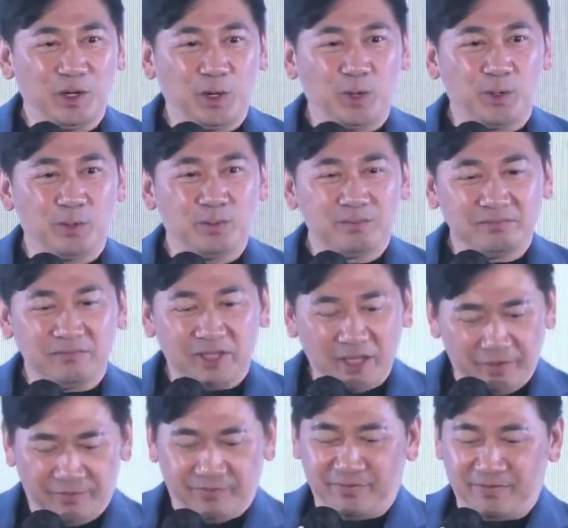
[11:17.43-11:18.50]
You know,
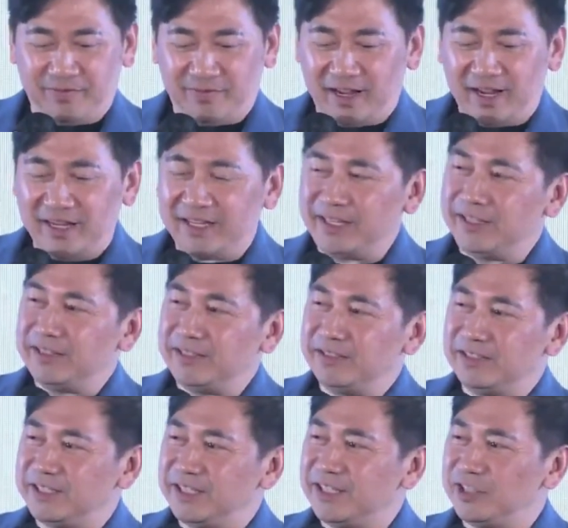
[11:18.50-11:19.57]
if I
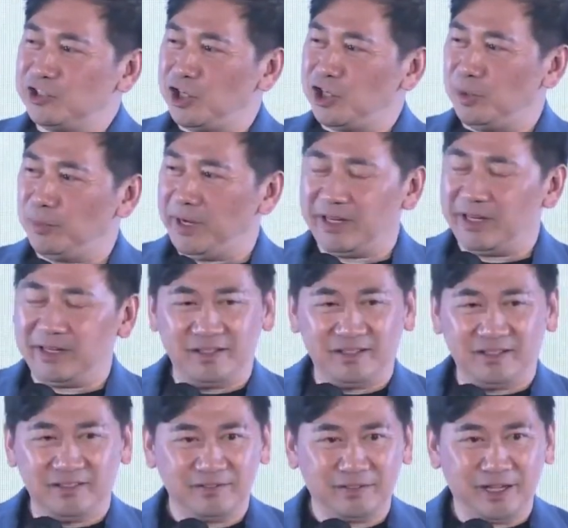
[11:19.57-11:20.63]
didn't see the chairman,
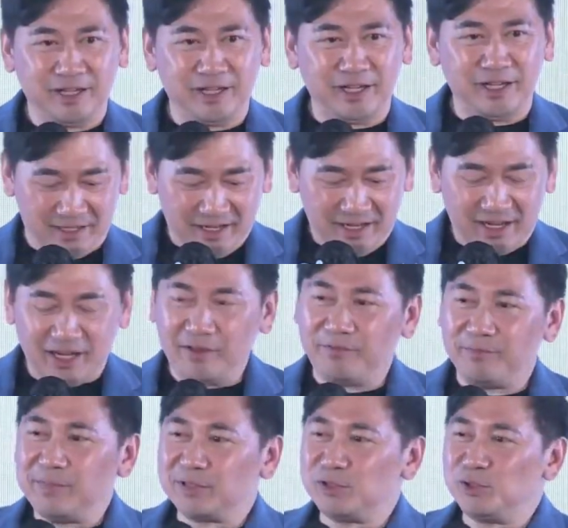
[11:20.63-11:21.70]
right? And
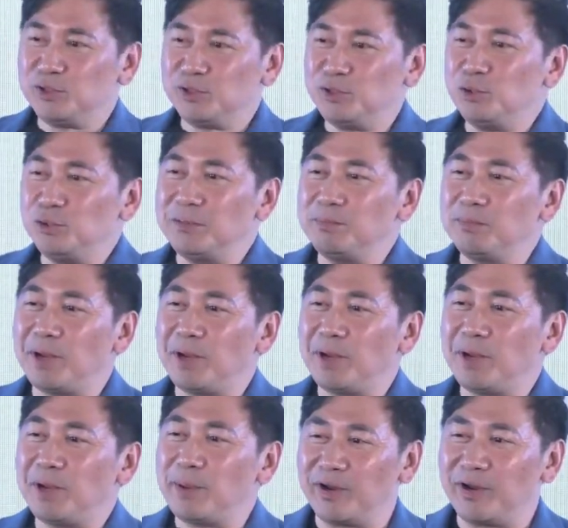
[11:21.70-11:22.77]
if Mr. Yoon didn't
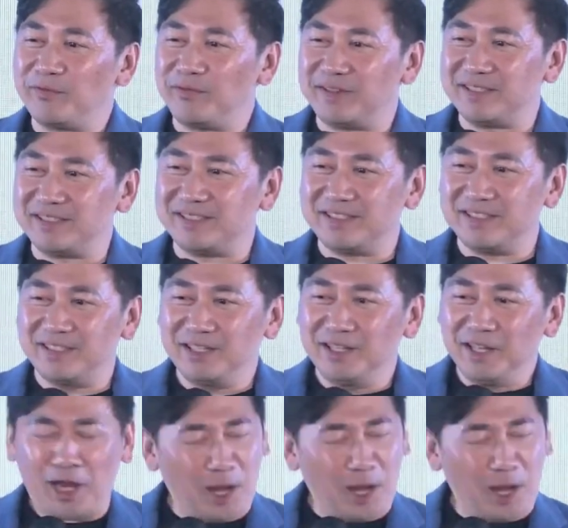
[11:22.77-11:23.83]
buy me breakfast,
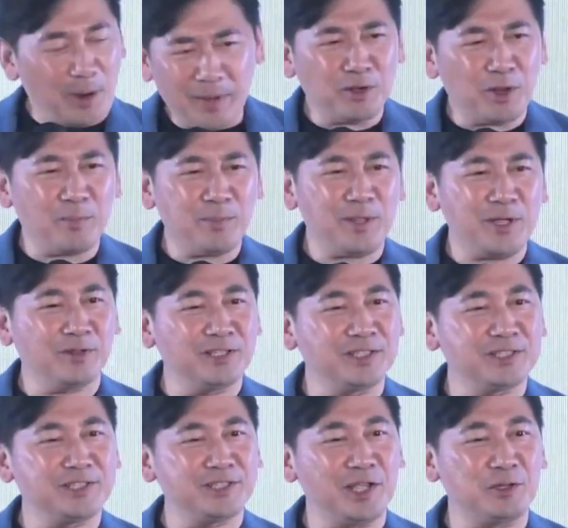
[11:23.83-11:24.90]
I might not be
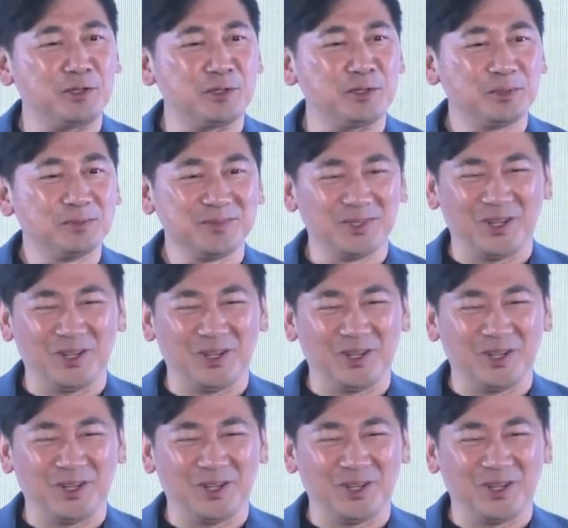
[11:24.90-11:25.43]
on the stage.